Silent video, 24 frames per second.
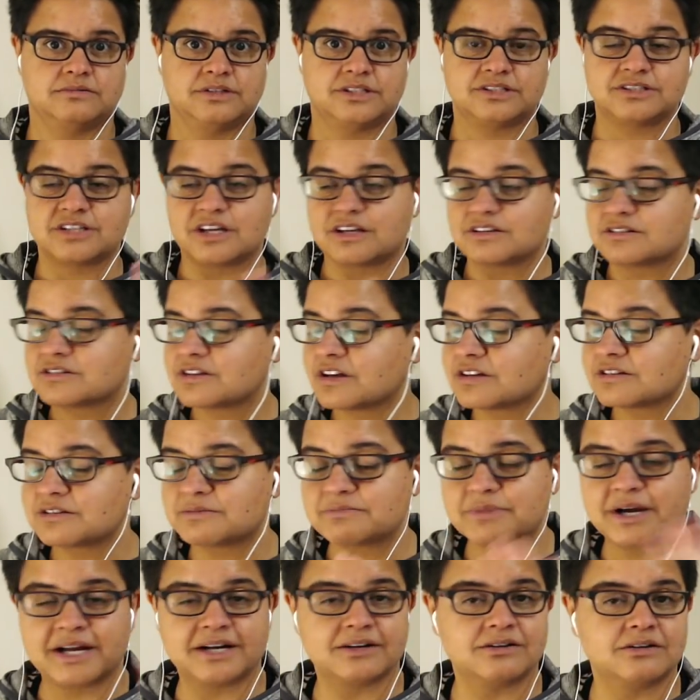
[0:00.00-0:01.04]
That doesn't
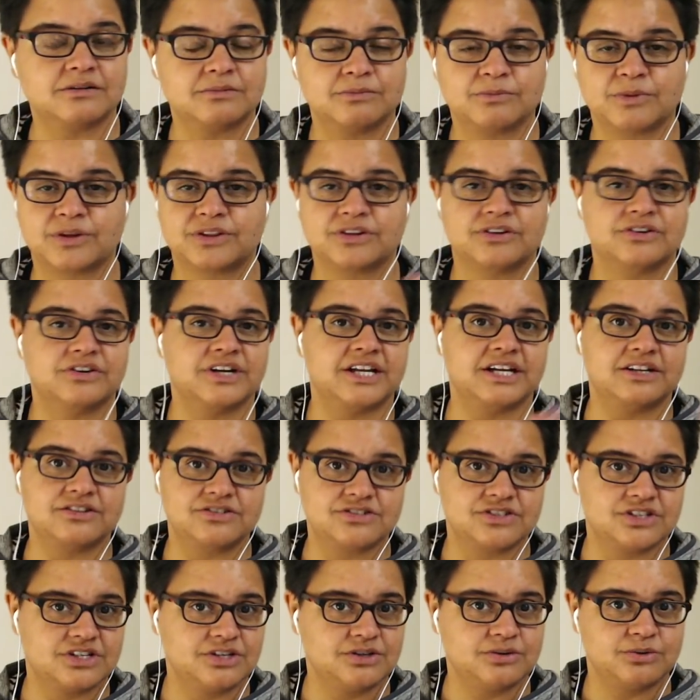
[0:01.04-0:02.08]
matter whether you're
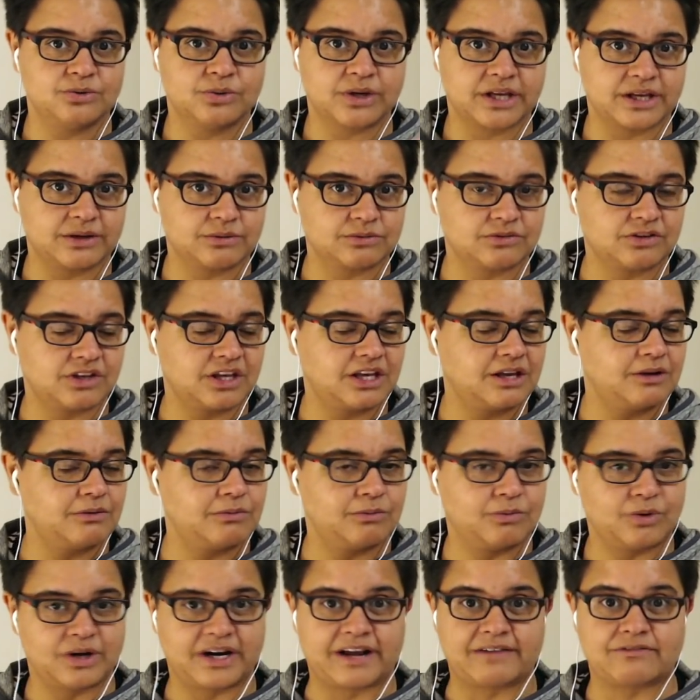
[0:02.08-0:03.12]
innocent or guilty,
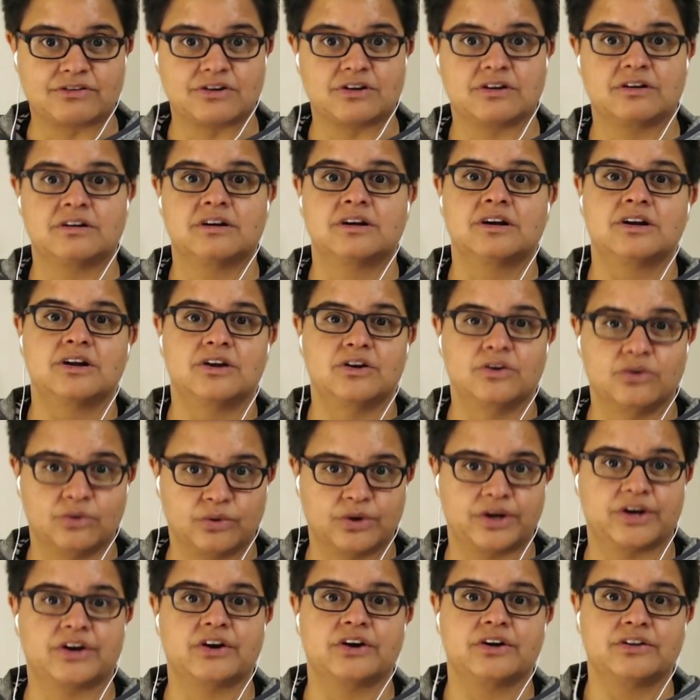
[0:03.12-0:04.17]
whatever.
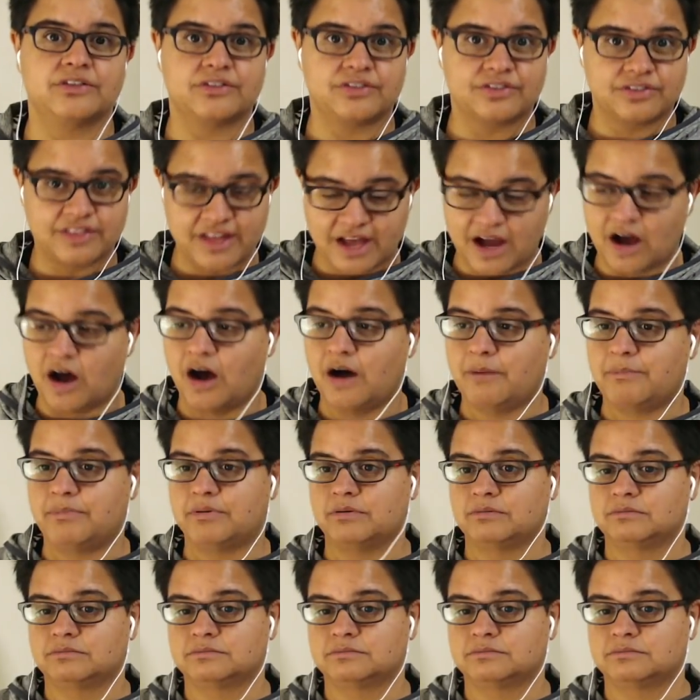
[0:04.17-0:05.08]
Lawyer up.